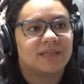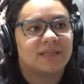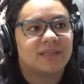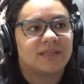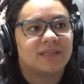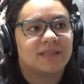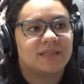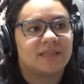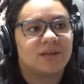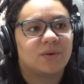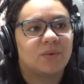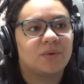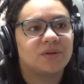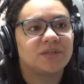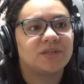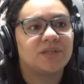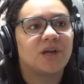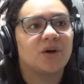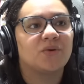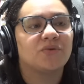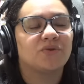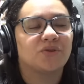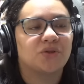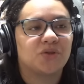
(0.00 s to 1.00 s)
There was
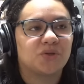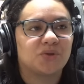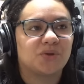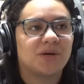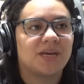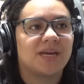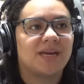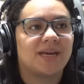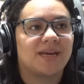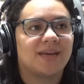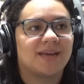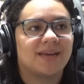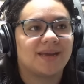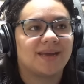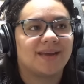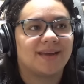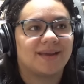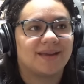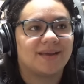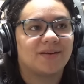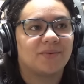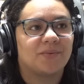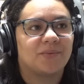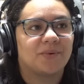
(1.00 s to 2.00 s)
no tree
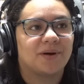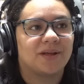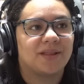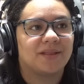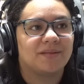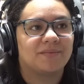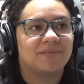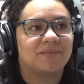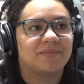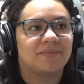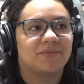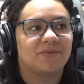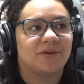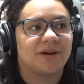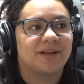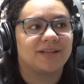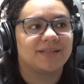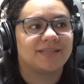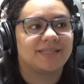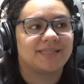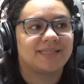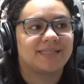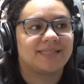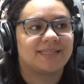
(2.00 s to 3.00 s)
when when
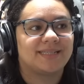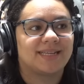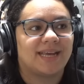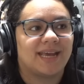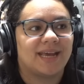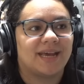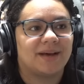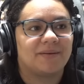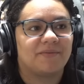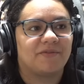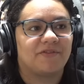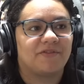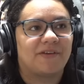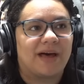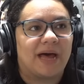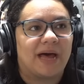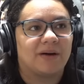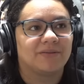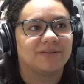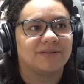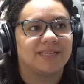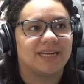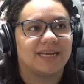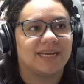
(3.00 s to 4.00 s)
Sam
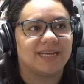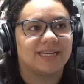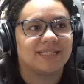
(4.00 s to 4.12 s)
found it.